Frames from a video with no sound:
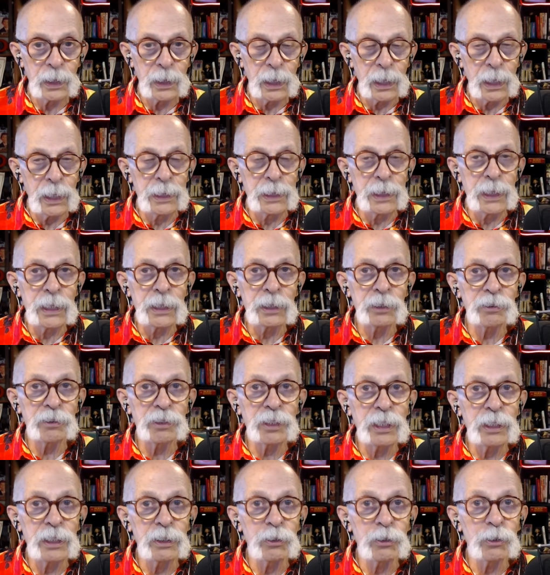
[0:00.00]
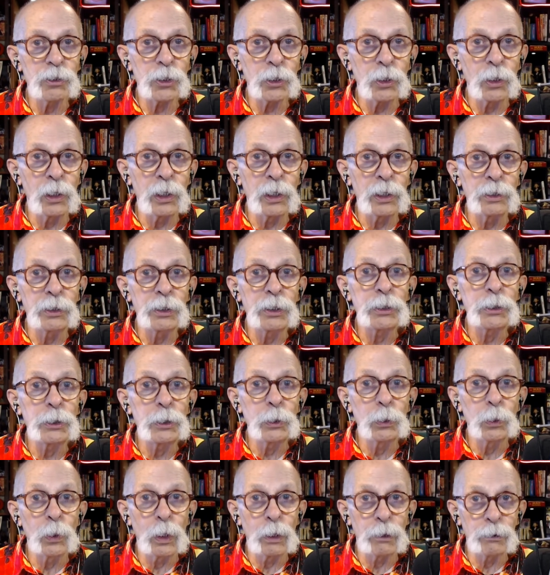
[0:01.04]
and then send John the
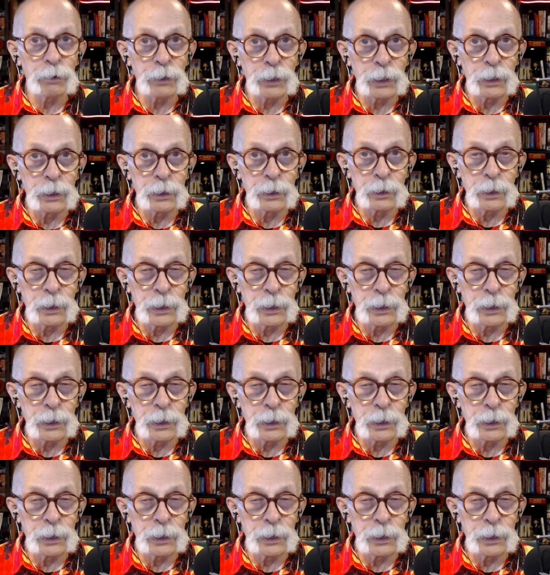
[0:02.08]
URL.